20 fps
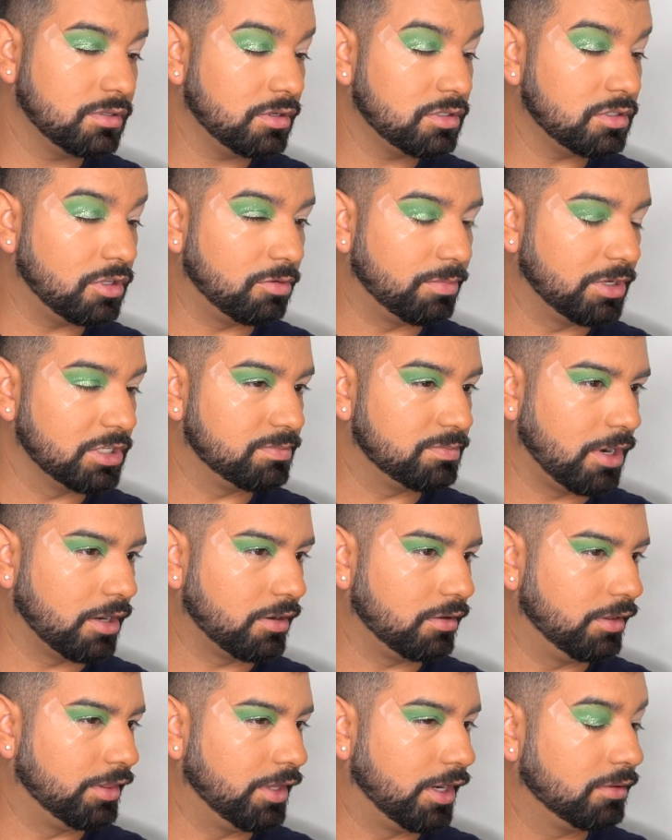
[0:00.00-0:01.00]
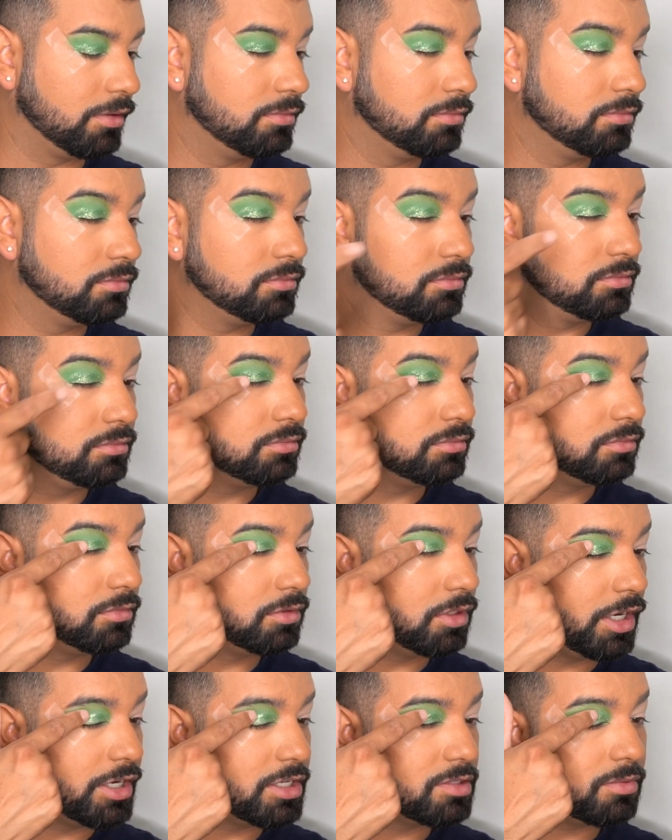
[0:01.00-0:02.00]
there's a little bit of sparkle in there.
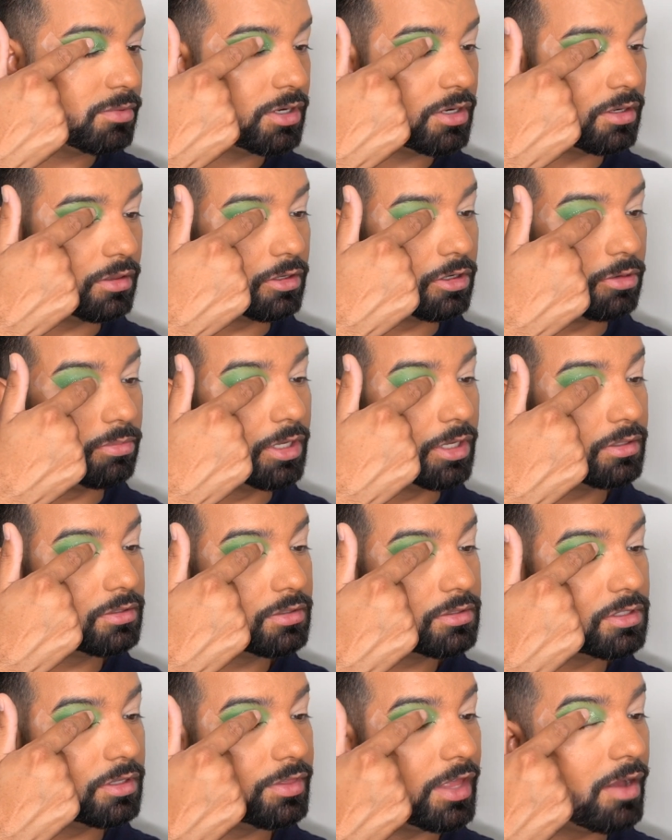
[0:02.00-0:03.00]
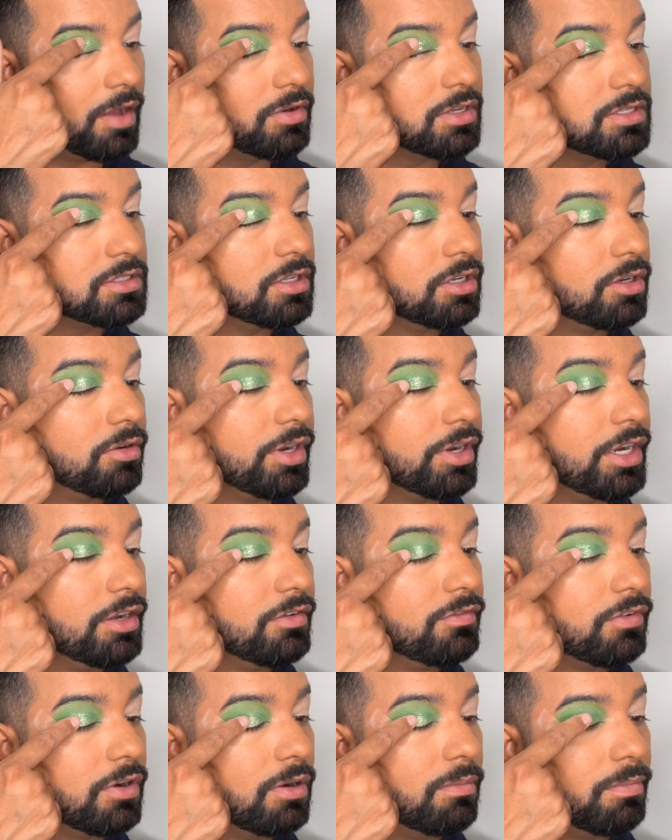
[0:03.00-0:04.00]
I just wanted a little bit. So that was the green
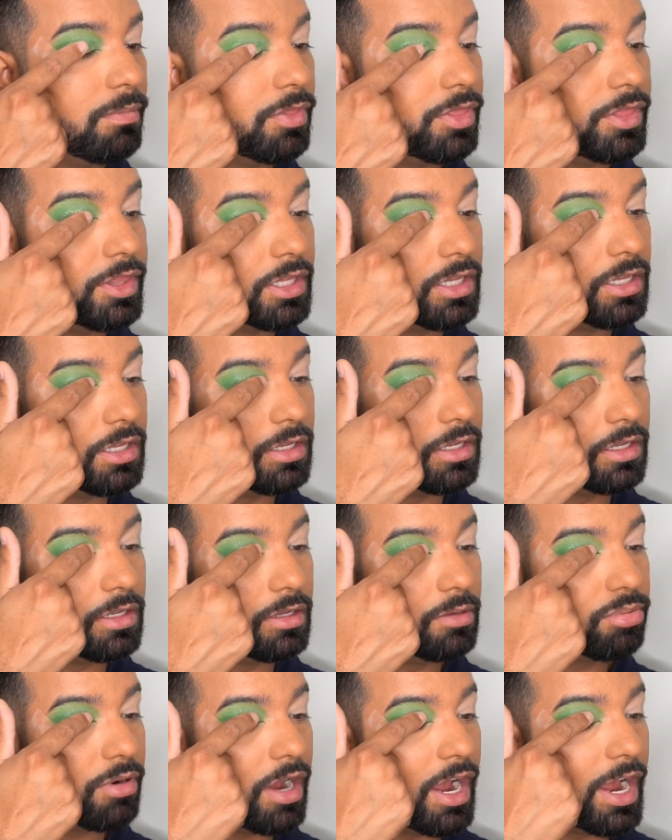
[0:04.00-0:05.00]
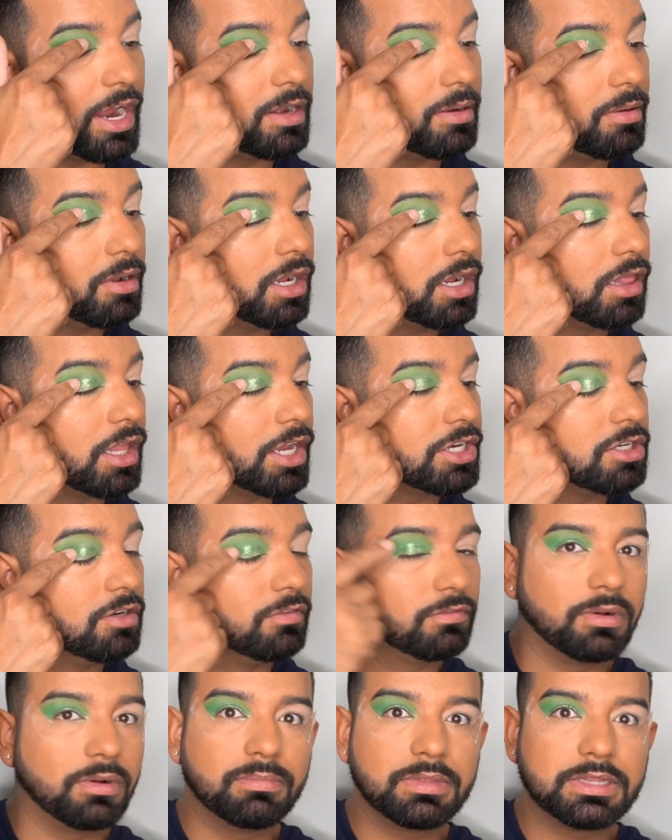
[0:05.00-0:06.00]
from the Pride
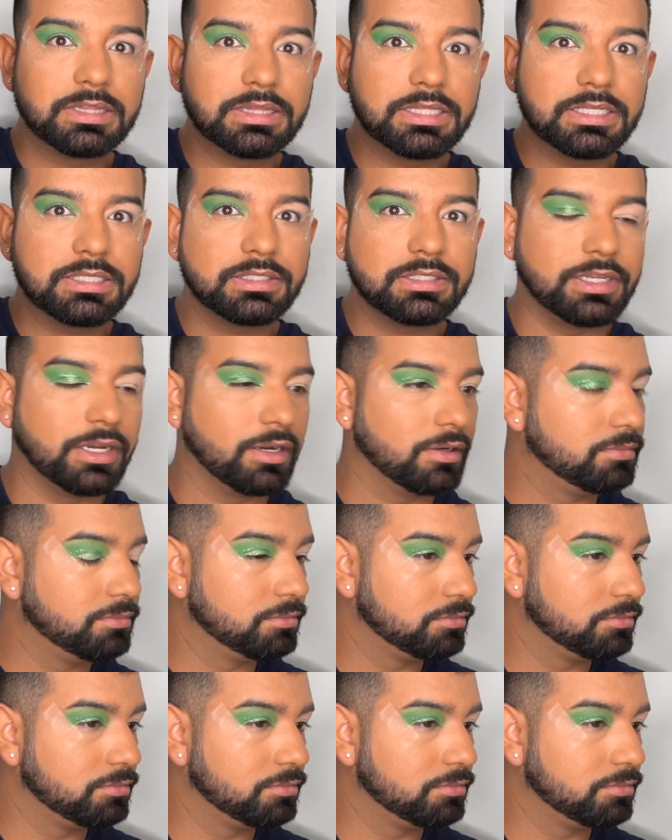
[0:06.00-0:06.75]
collection from this year.